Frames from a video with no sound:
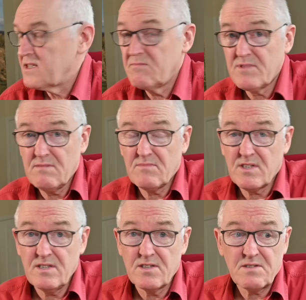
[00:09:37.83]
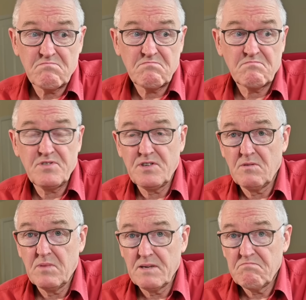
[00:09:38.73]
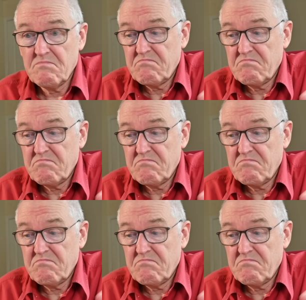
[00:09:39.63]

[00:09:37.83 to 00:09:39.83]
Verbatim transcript: symptoms. They just presumably